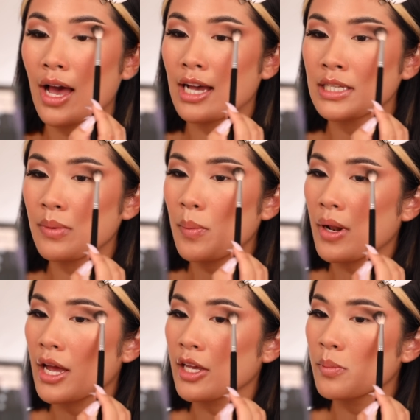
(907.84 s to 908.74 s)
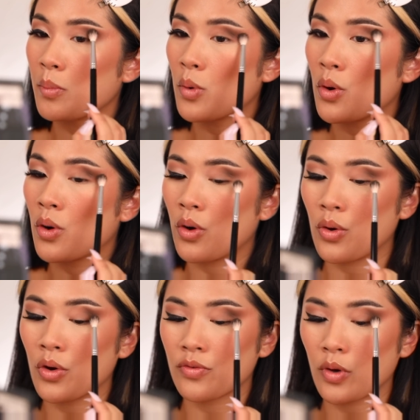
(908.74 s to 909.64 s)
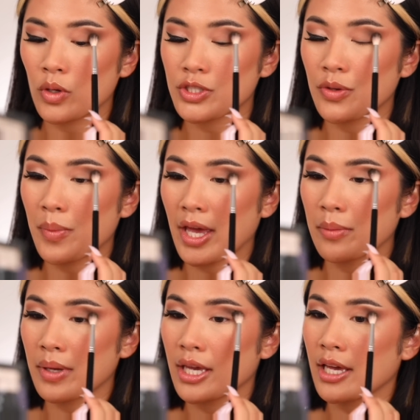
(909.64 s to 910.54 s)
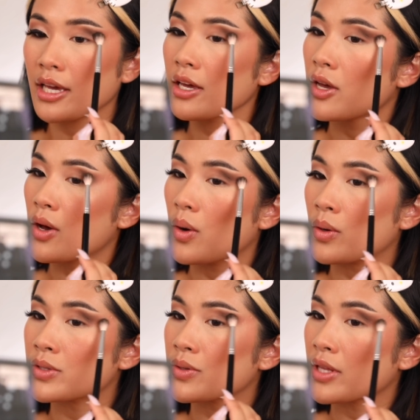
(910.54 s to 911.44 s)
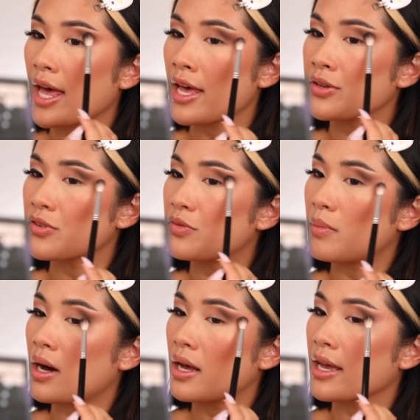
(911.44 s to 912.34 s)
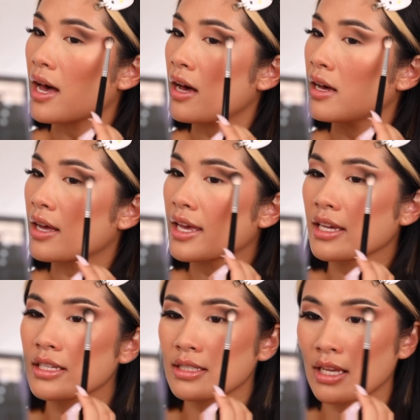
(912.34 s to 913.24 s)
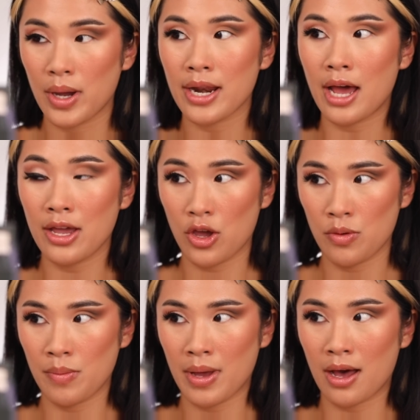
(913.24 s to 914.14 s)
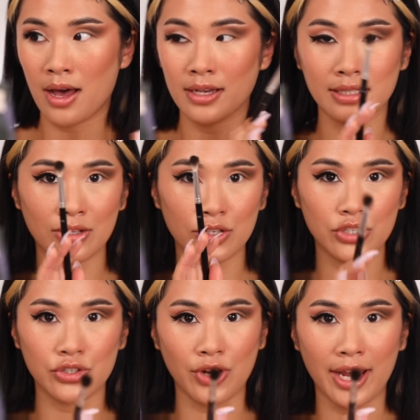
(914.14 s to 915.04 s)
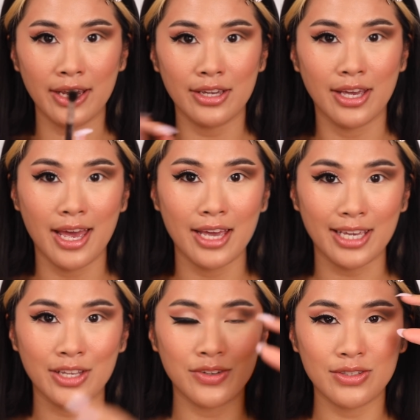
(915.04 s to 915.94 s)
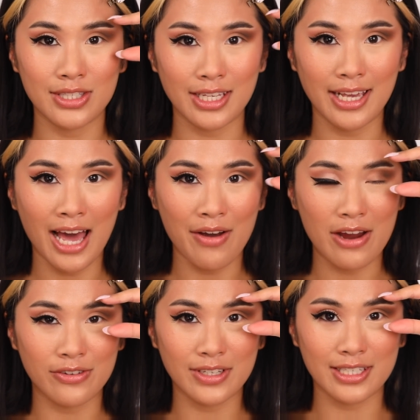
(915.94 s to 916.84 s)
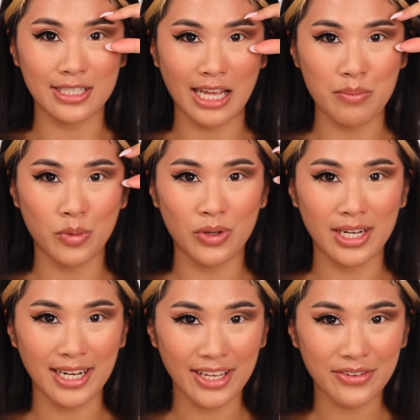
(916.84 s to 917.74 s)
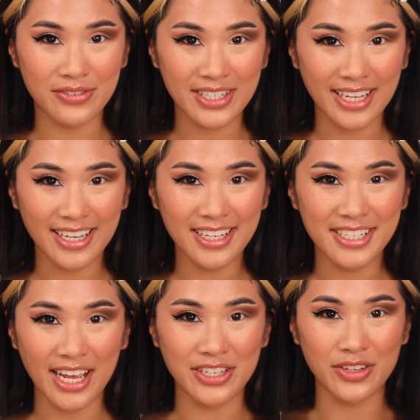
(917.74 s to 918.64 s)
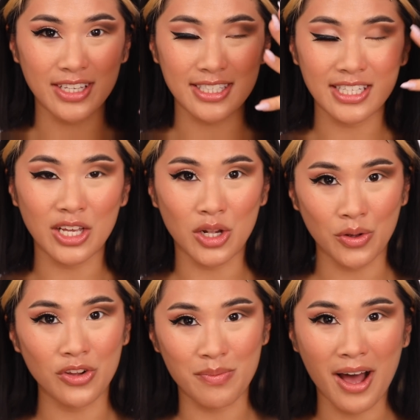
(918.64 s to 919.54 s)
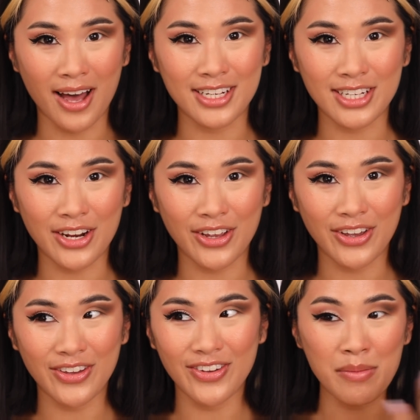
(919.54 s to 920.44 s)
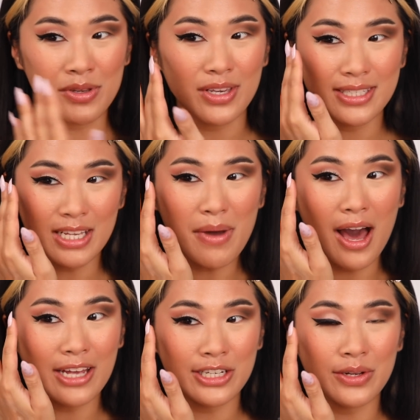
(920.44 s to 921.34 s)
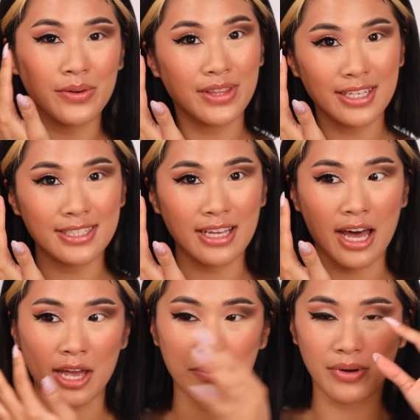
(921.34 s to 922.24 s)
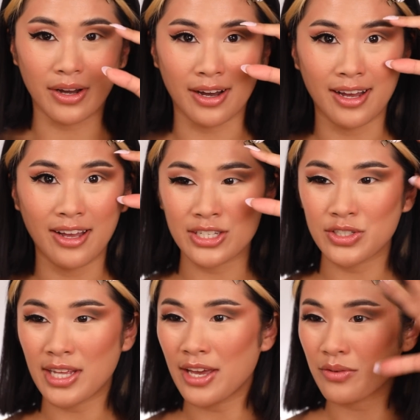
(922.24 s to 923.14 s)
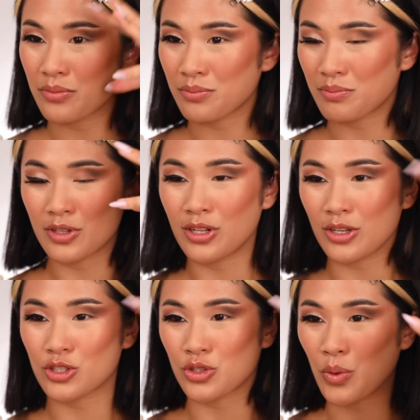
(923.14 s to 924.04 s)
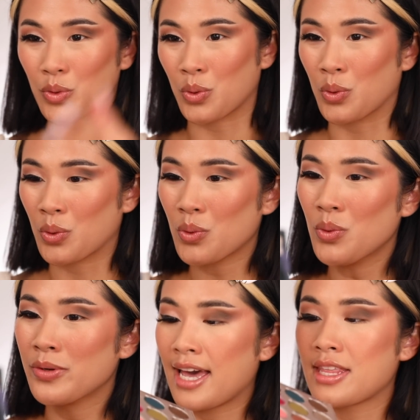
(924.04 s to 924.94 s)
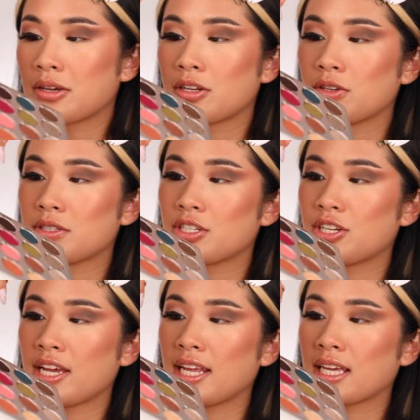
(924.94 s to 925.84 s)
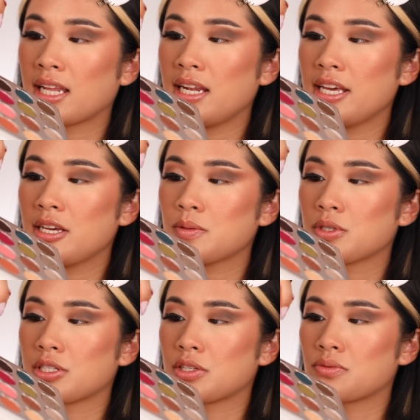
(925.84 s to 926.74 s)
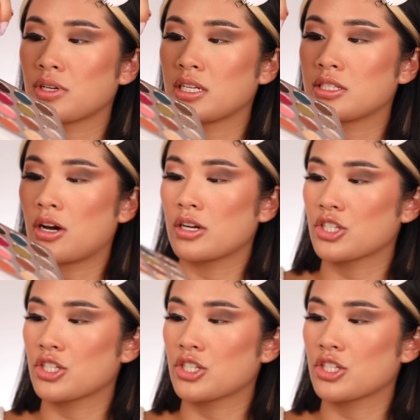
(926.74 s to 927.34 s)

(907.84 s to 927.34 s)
as I'm applying more of Otter Baby onto the end of my eyes, when I open my eyes and look straight, can you see how everything is just like more lifted, and you can see a lot of my eyeshadow? I mean, you can see my eyeshadow on this side, but it just like looks so cool. And then I'm gonna use the shade Eclipse, which is this really dark